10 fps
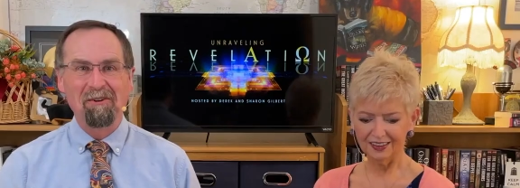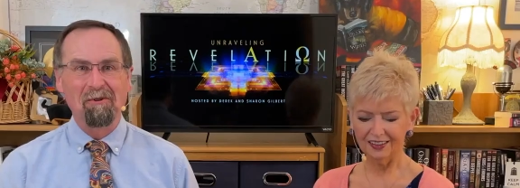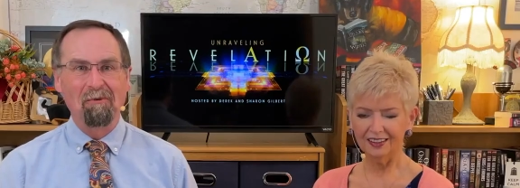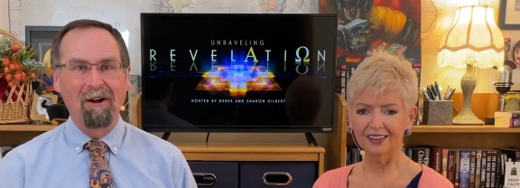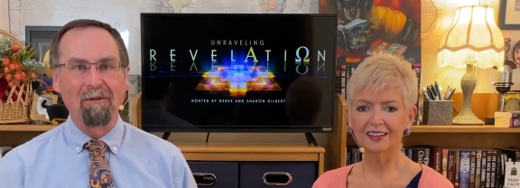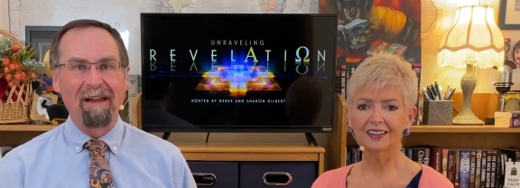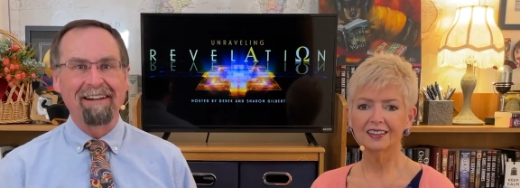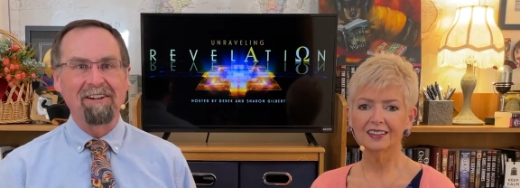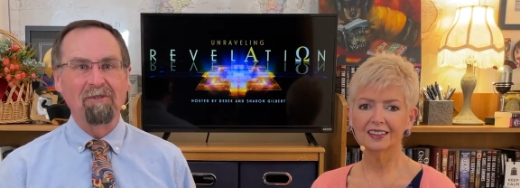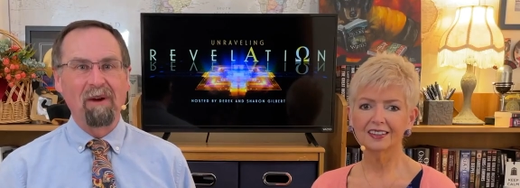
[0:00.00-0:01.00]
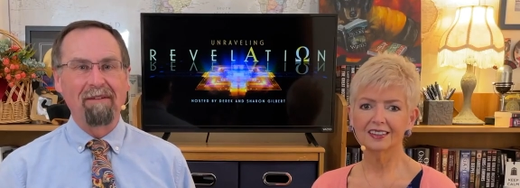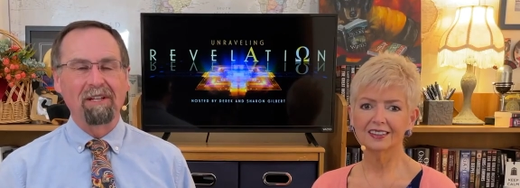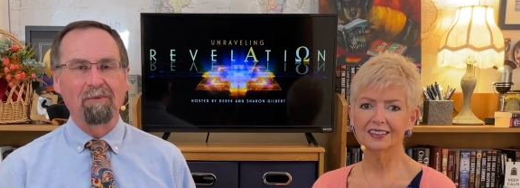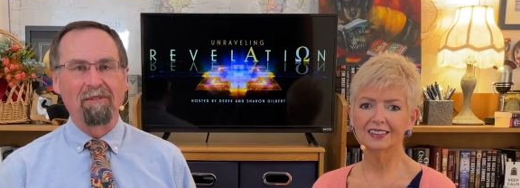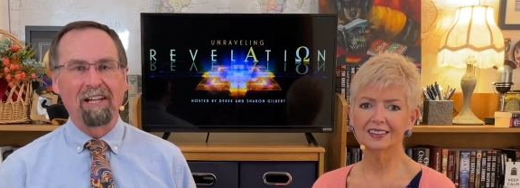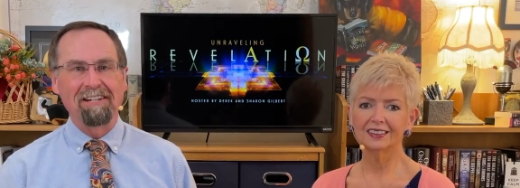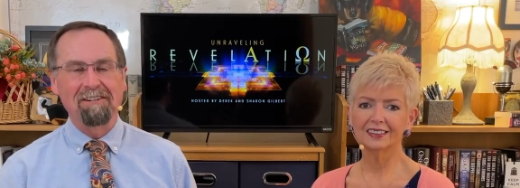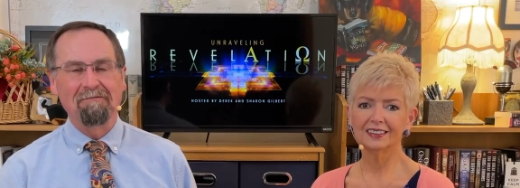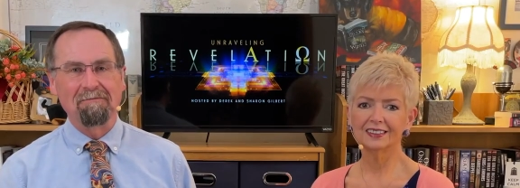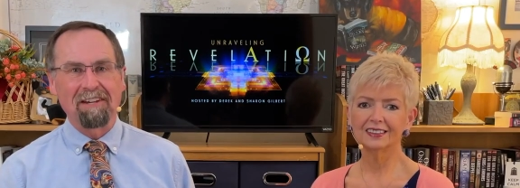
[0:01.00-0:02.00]
Speaker 1: Welcome back to Unraveling
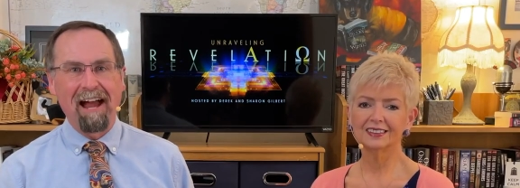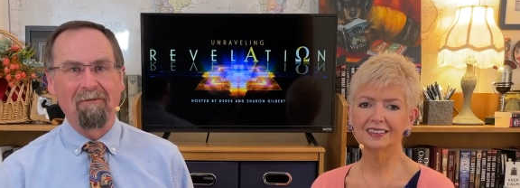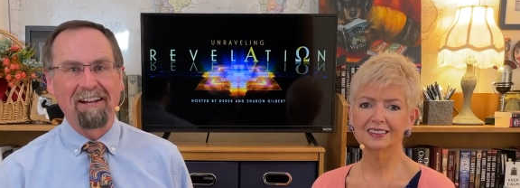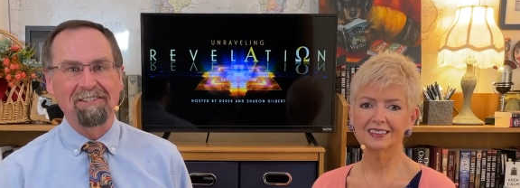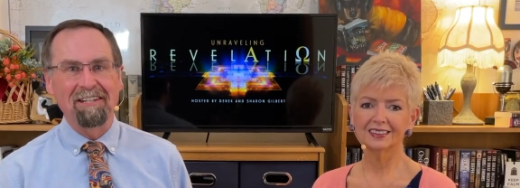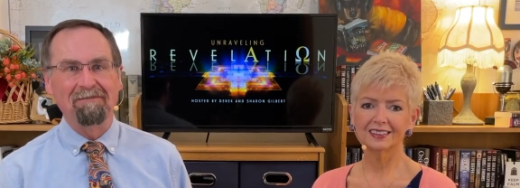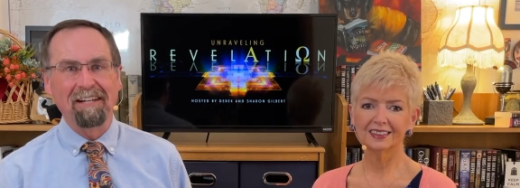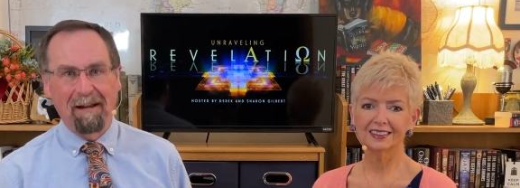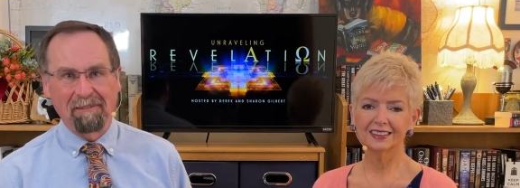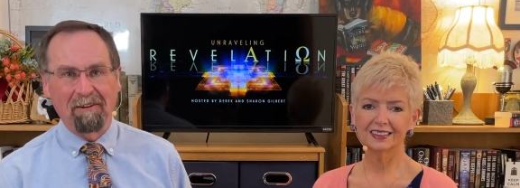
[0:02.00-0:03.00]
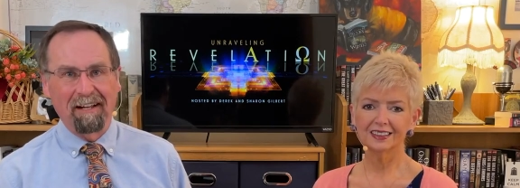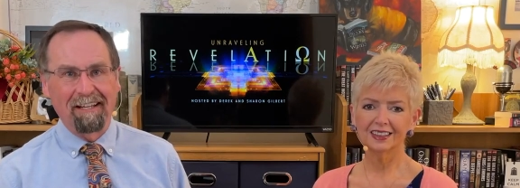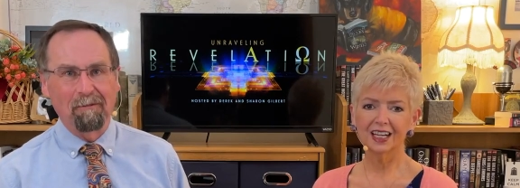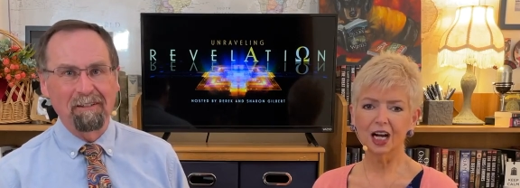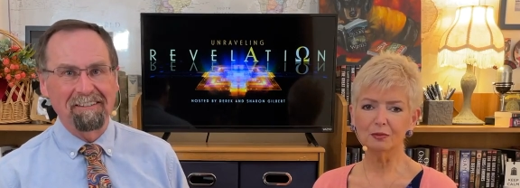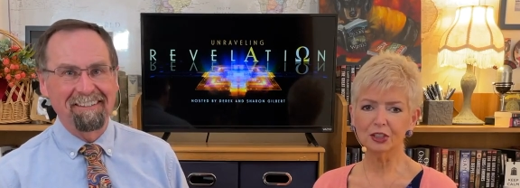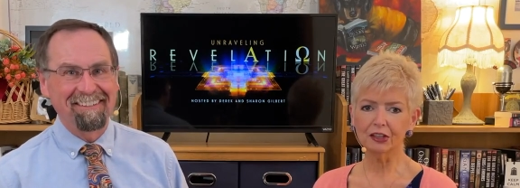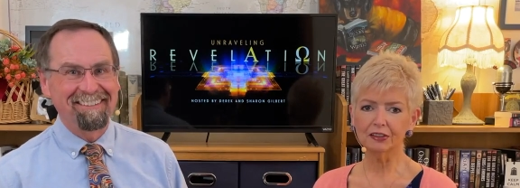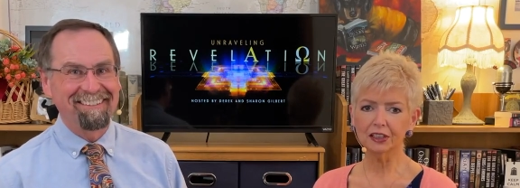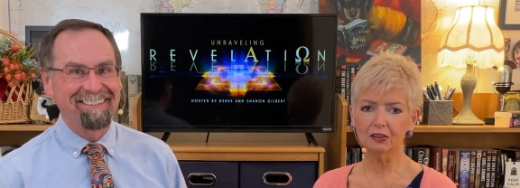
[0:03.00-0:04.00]
Revelation from Skywatch TV. I'm Derek Gilbert.
Speaker 2: I'm
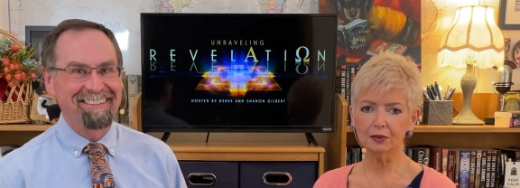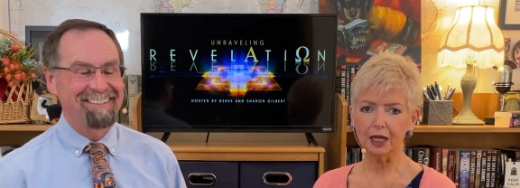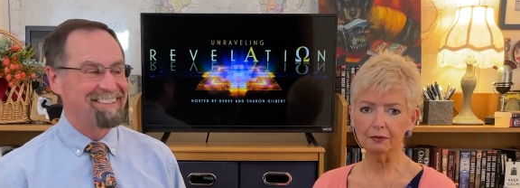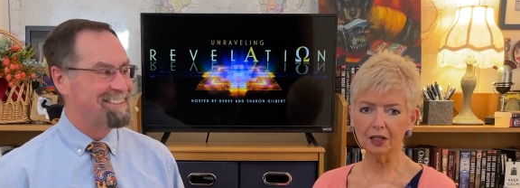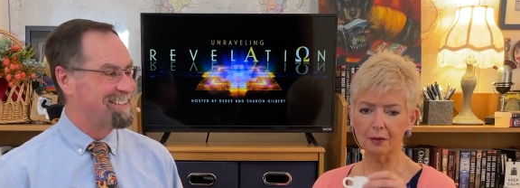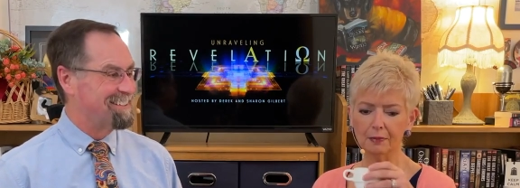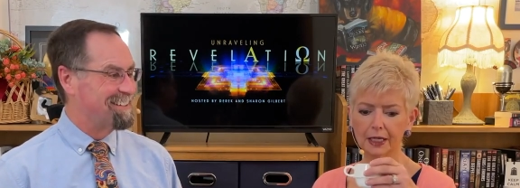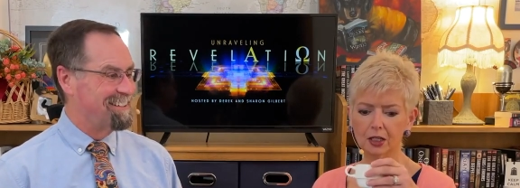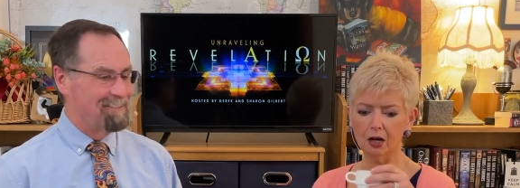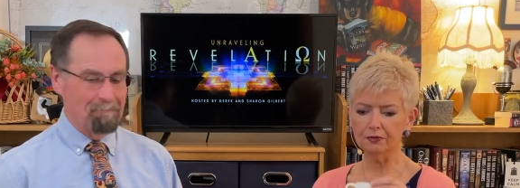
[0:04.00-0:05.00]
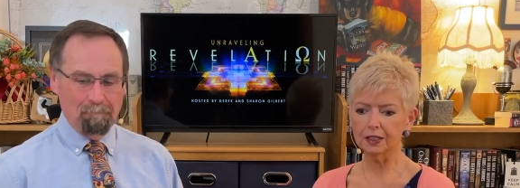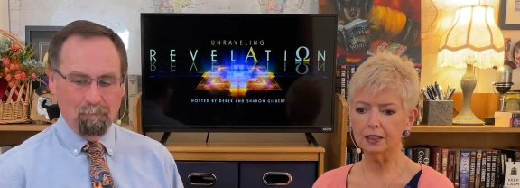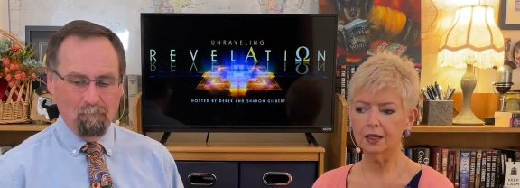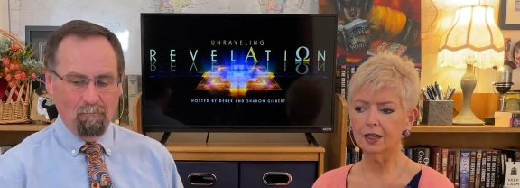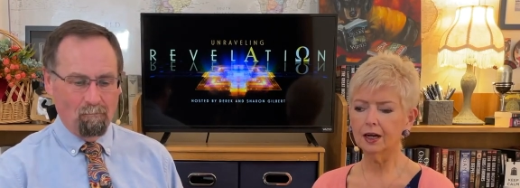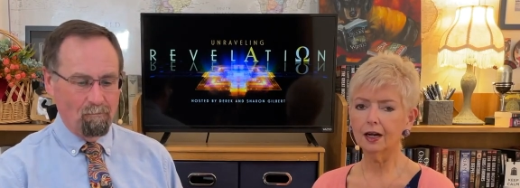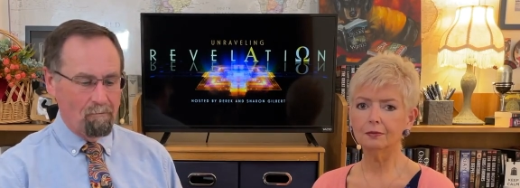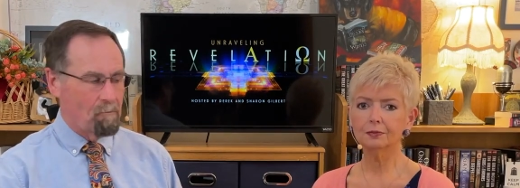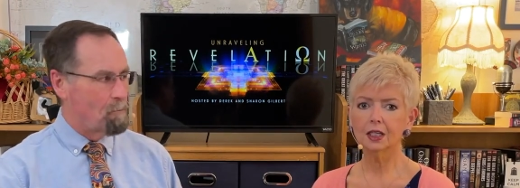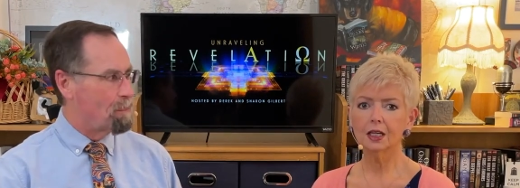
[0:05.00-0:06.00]
Sharon Gilbert. I've got my coffee mm.
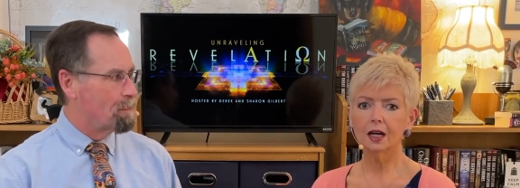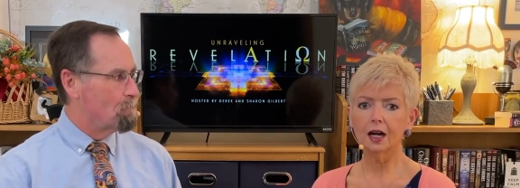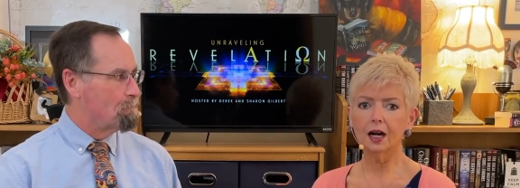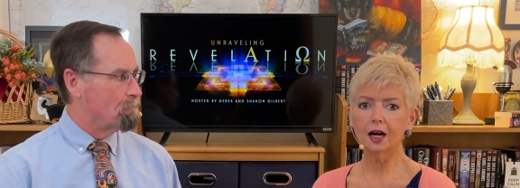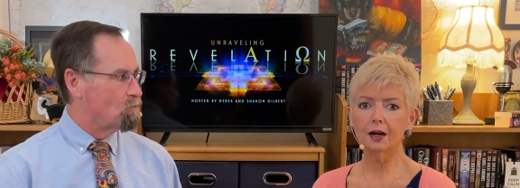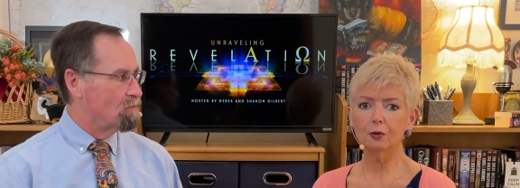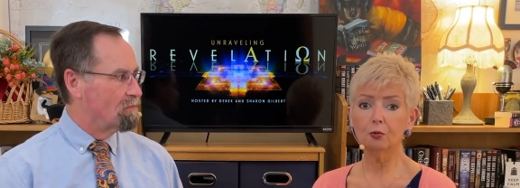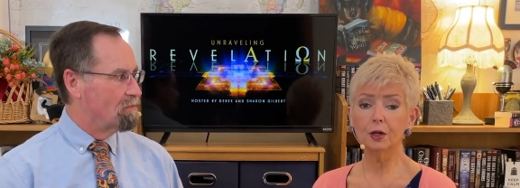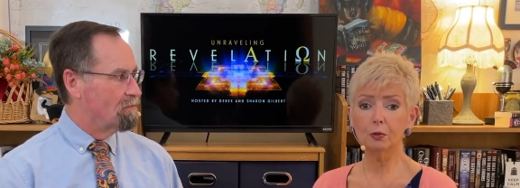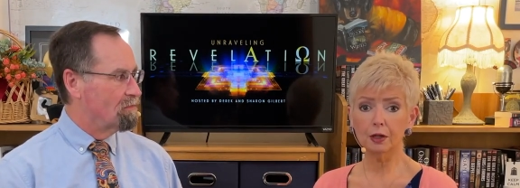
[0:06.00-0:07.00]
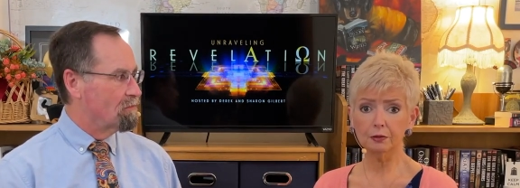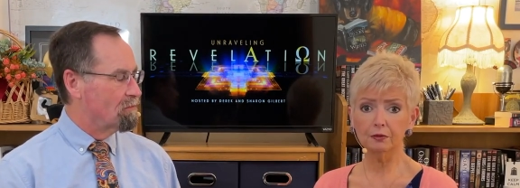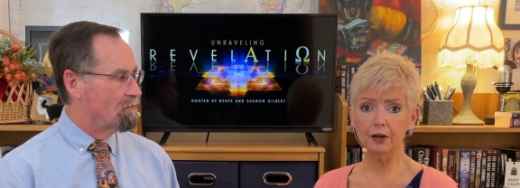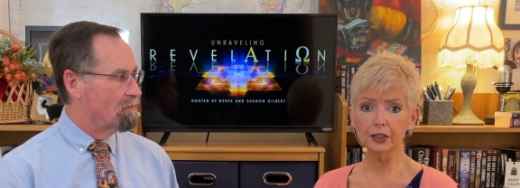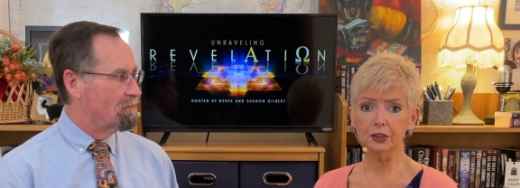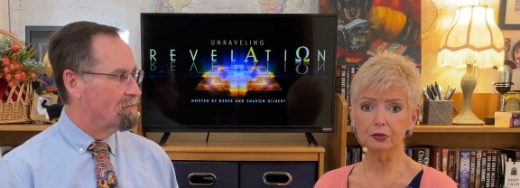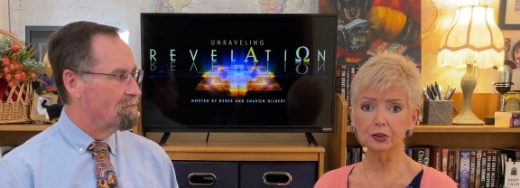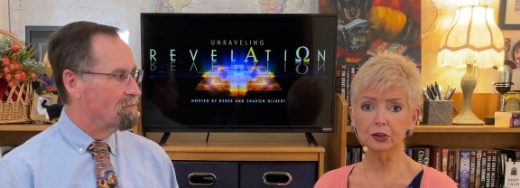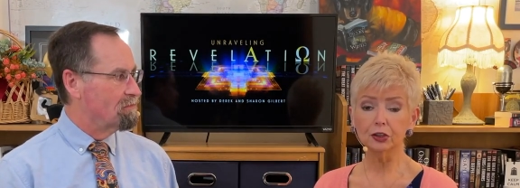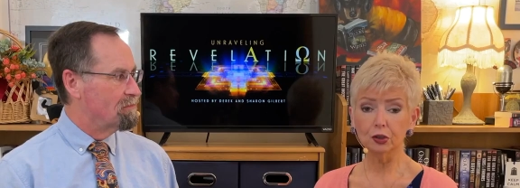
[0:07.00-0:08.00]
hot. Uh, we want to invite you
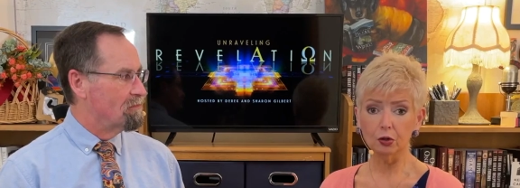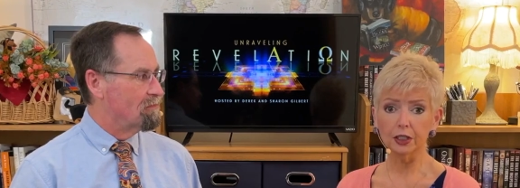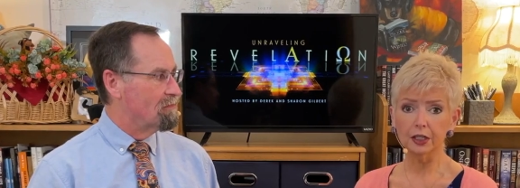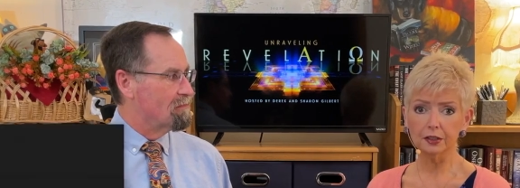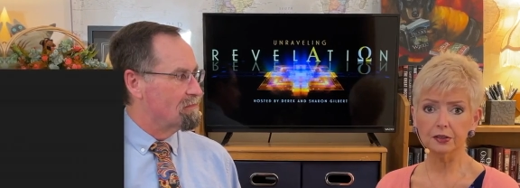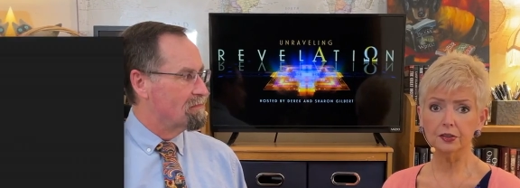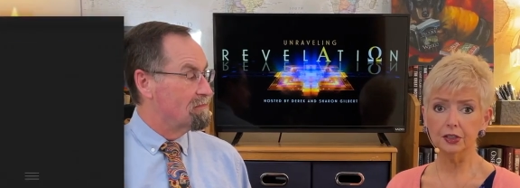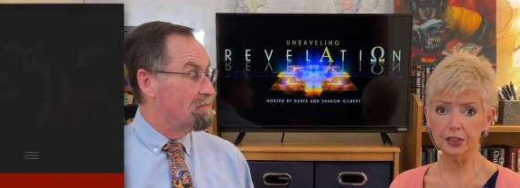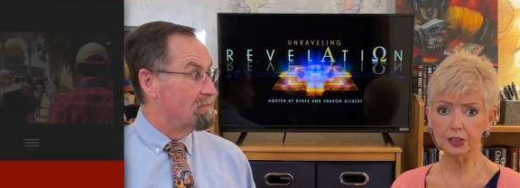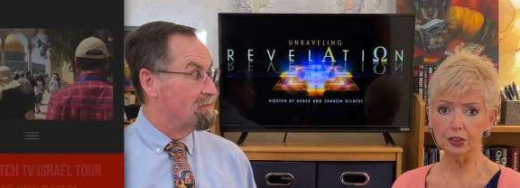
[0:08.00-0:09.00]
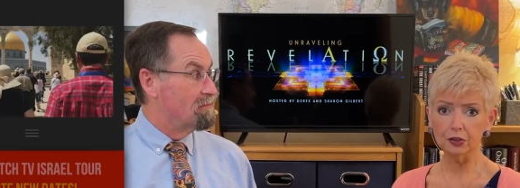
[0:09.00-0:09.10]
to join us this year,